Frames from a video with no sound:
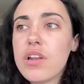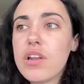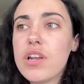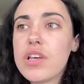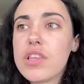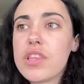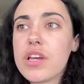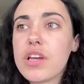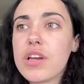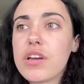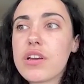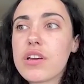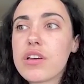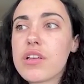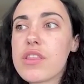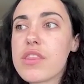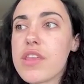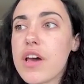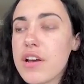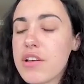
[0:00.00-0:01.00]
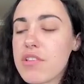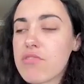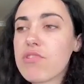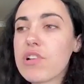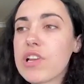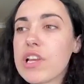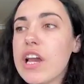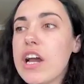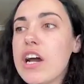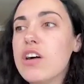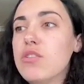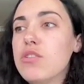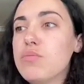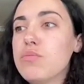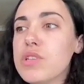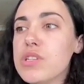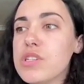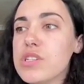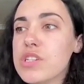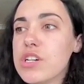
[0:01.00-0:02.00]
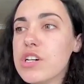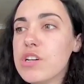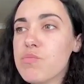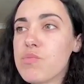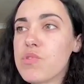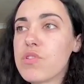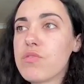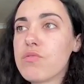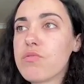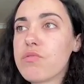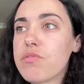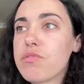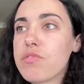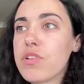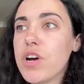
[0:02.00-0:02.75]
And I think that has really helped in terms of,